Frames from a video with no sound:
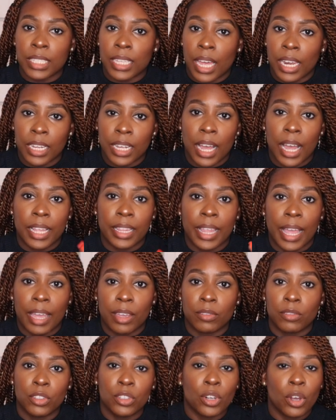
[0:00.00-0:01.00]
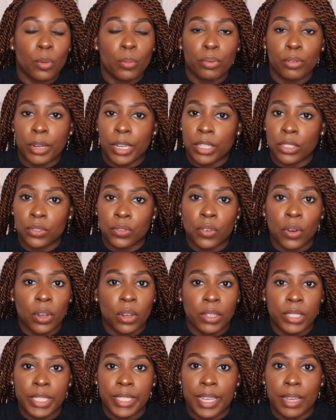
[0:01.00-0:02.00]
He's not a God that, you know, prayers
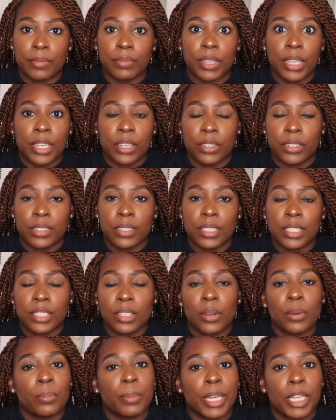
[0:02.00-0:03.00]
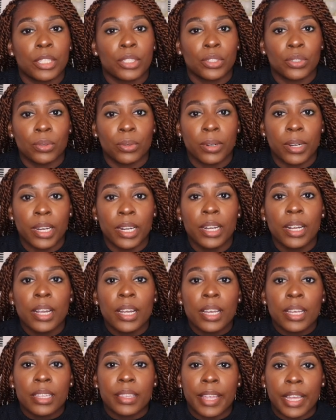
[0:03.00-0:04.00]
fall on deaf ears. So, make sure
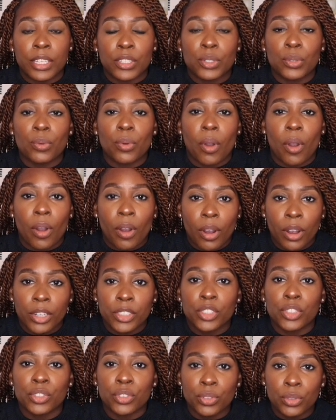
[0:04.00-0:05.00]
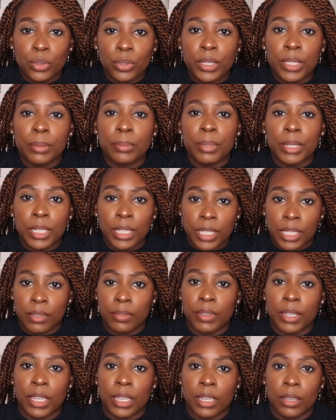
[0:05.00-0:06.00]
that you are truly
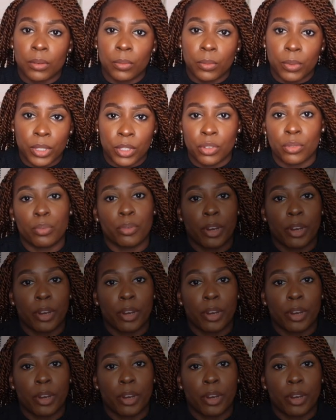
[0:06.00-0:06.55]
believing when you